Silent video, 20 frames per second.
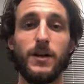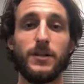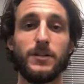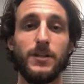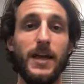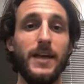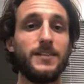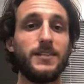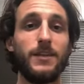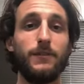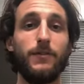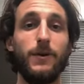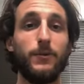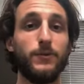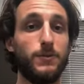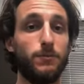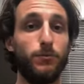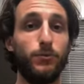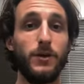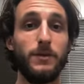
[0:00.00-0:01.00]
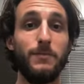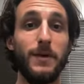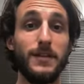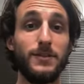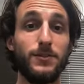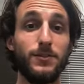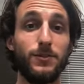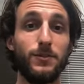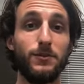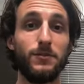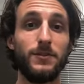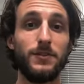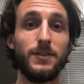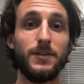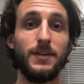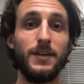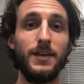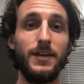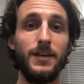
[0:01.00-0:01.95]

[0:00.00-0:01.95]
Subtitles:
actually asking if I was a pre-med student.